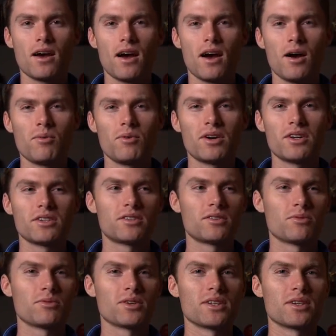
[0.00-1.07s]
I want it
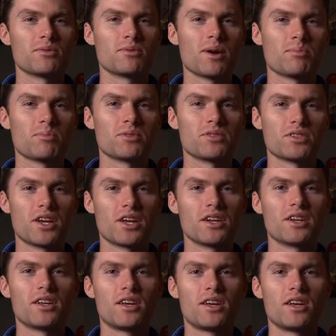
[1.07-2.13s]
to really represent
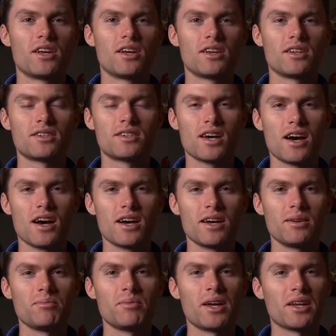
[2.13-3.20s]

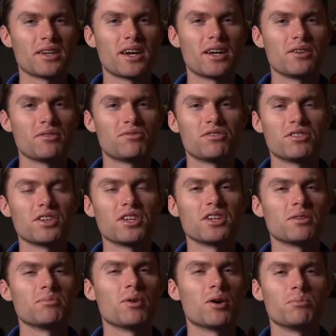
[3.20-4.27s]
time and kind of
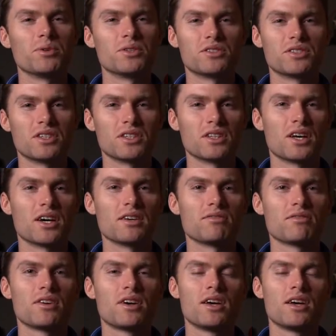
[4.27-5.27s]
fleeting moments in life.